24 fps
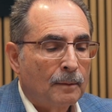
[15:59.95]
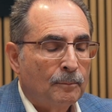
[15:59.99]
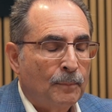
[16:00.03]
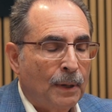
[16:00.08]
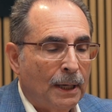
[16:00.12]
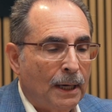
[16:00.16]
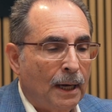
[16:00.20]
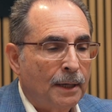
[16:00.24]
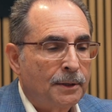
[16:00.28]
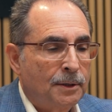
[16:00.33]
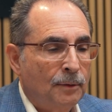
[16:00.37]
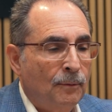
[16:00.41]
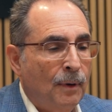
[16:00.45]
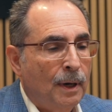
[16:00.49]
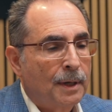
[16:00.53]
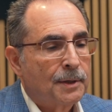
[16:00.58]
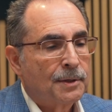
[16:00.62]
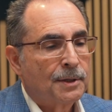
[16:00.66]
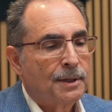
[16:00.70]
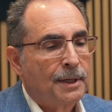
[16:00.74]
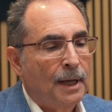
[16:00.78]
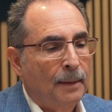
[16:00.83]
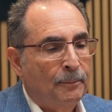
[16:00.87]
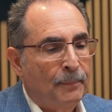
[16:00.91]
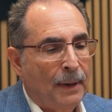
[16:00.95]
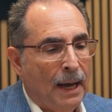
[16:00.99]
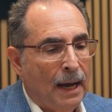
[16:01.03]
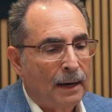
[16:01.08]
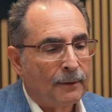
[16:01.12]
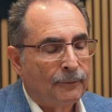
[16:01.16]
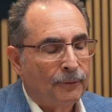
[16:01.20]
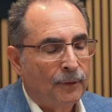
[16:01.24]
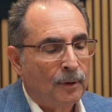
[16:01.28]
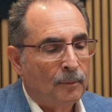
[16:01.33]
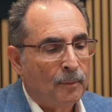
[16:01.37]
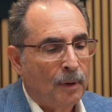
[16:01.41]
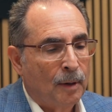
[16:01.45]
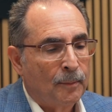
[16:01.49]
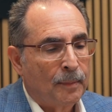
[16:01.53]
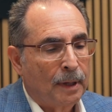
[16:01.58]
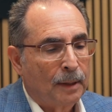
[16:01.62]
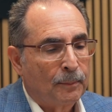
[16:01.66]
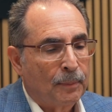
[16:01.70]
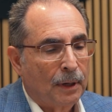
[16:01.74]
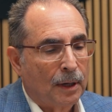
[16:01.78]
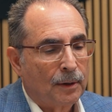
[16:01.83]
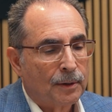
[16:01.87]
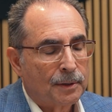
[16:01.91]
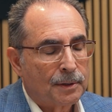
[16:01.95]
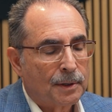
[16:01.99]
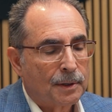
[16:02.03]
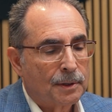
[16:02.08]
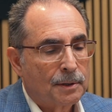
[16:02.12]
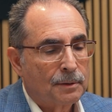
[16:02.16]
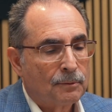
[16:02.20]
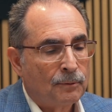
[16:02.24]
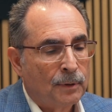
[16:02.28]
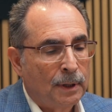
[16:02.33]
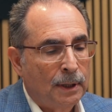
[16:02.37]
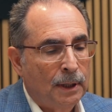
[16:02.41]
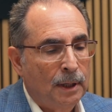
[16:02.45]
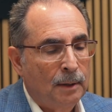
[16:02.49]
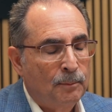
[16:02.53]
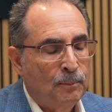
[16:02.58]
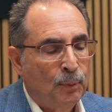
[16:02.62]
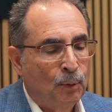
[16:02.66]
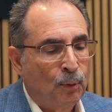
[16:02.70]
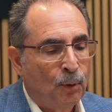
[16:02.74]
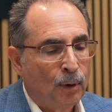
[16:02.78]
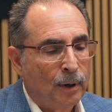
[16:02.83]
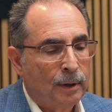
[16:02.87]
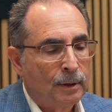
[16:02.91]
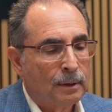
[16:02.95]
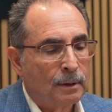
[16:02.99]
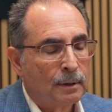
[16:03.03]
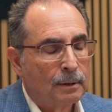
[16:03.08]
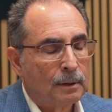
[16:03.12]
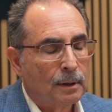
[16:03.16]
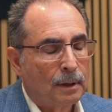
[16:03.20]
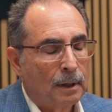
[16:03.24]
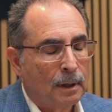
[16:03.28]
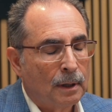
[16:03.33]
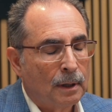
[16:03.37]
But I do want to step back for a moment because it's really important